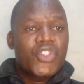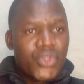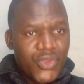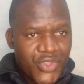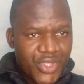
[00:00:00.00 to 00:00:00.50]

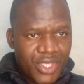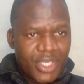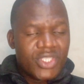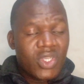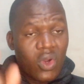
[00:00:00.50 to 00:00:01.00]
truth
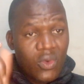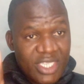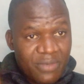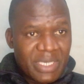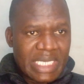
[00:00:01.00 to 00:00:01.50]
is
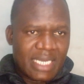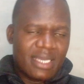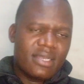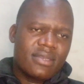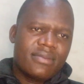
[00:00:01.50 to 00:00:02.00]
always bitter.